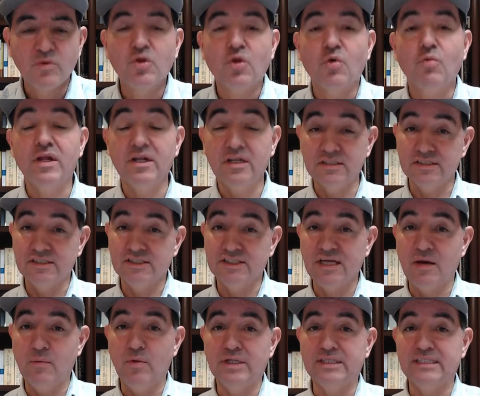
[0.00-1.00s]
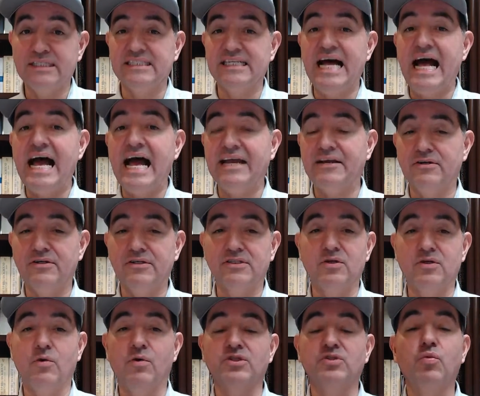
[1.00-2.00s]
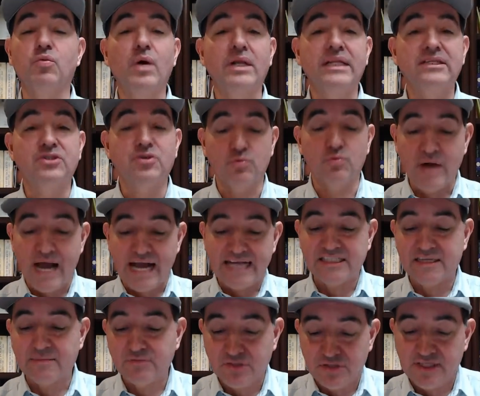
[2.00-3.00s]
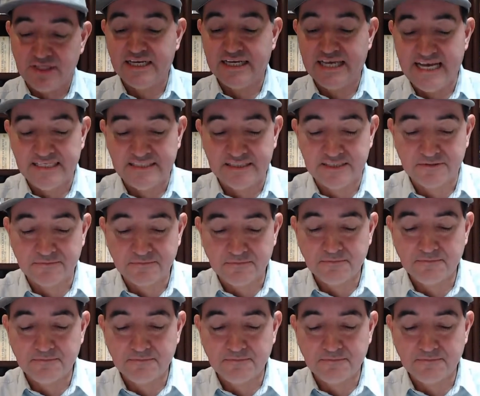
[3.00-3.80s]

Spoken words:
when someone desires or is willing to rise up to the occasion.